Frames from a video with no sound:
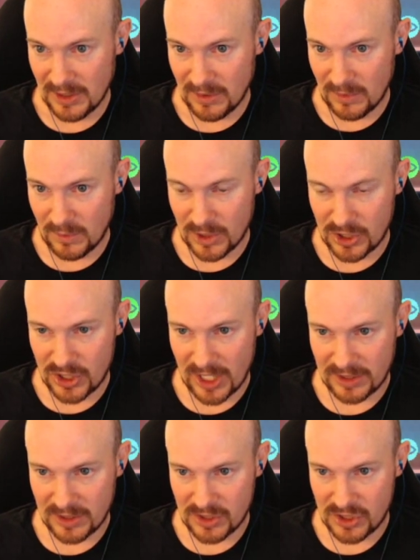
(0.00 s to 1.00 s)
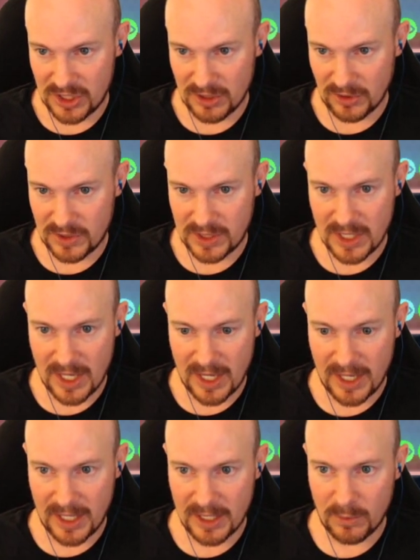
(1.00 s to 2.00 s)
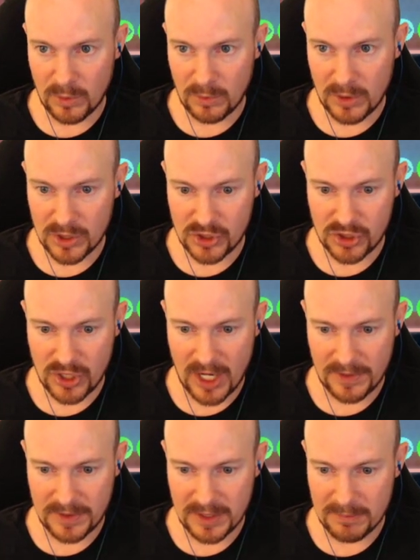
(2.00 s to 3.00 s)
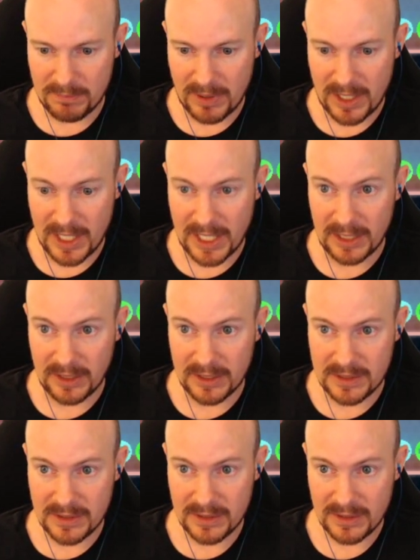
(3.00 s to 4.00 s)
One-shot the shields guy. We'll one-shot the pilot.